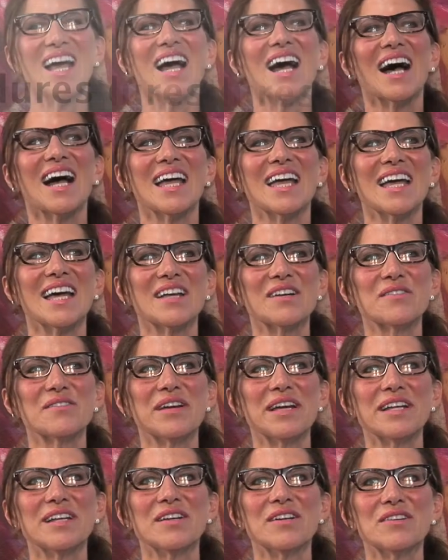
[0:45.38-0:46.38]
I had
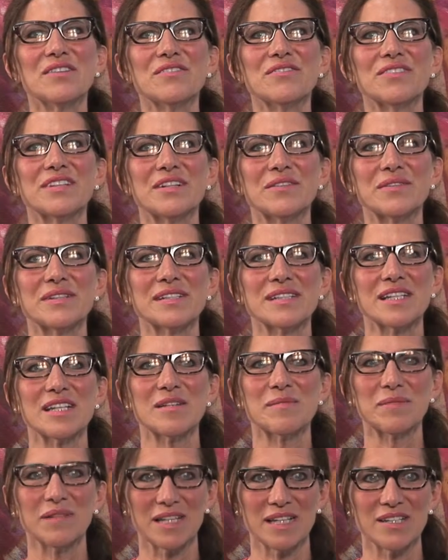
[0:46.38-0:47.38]
radio
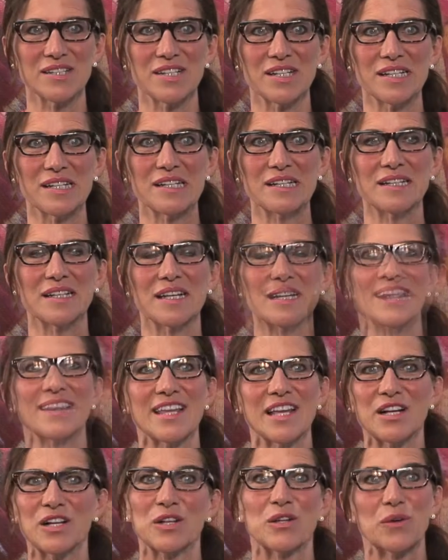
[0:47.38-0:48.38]
frequency ablation, and
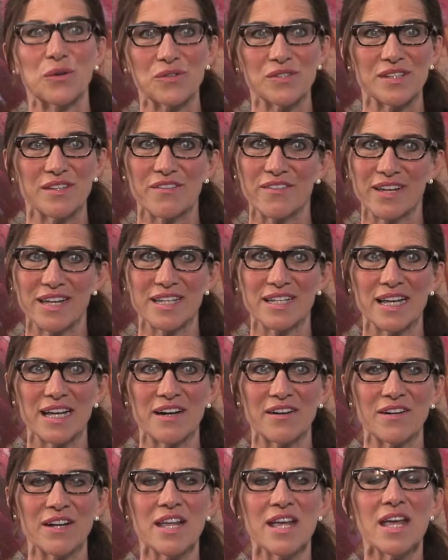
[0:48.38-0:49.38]
they closed the vein
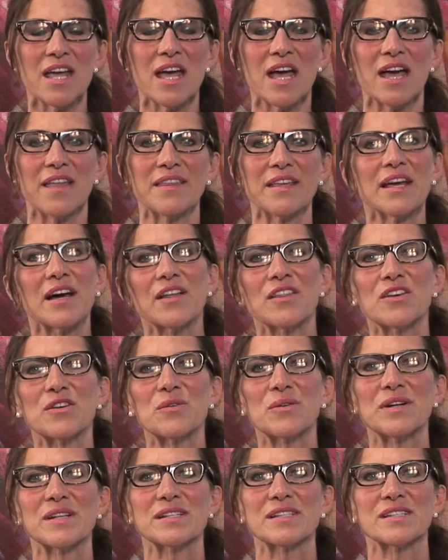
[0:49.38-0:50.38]
down, and the other
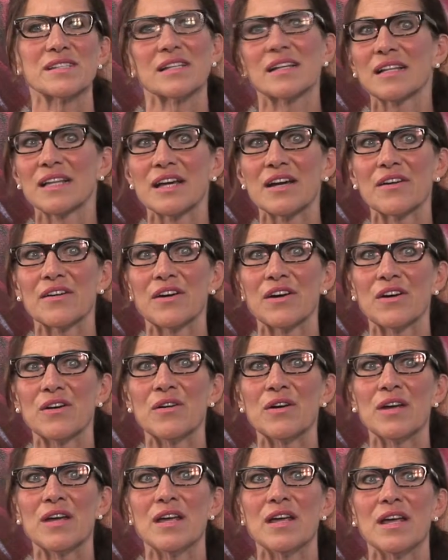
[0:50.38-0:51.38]
was
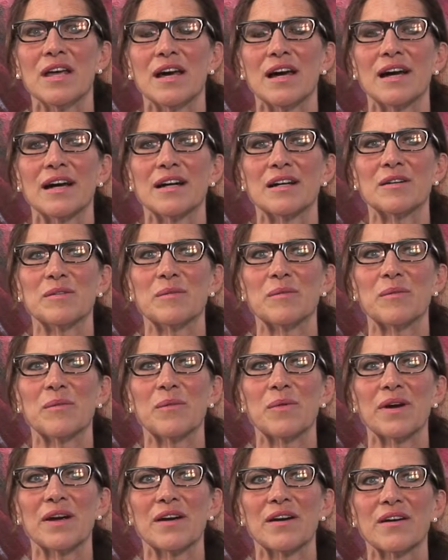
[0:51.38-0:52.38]
sclero,
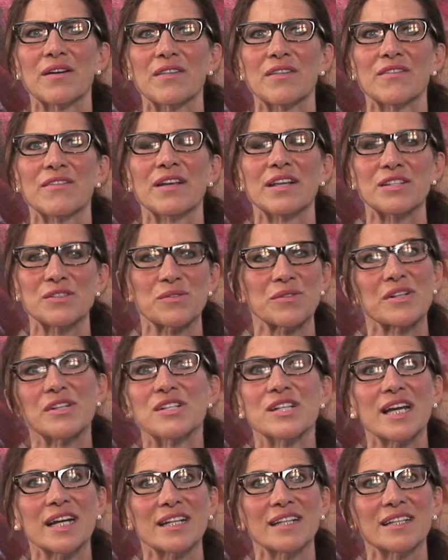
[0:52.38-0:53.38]
where the veins were
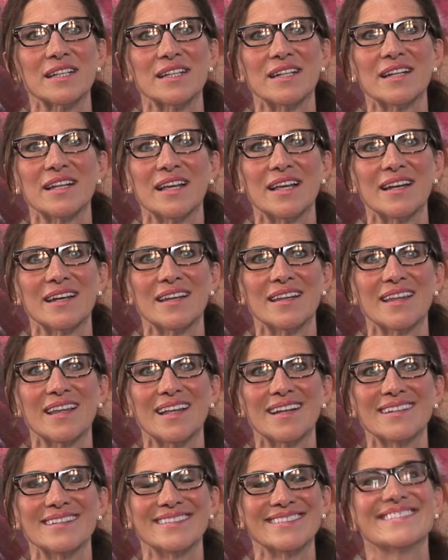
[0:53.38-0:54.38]
injected and
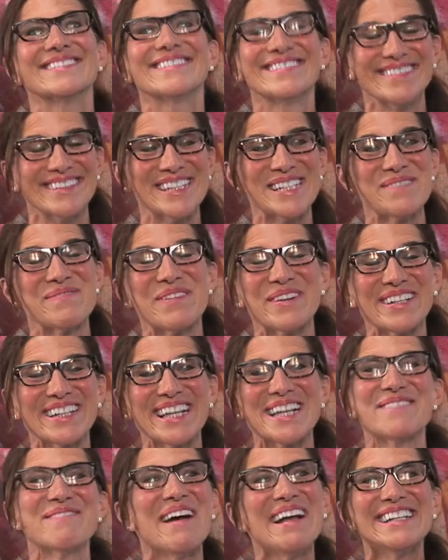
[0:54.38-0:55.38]
then disappeared
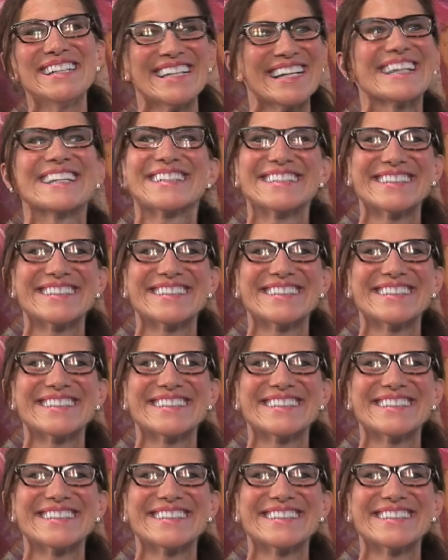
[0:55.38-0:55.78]
like magic.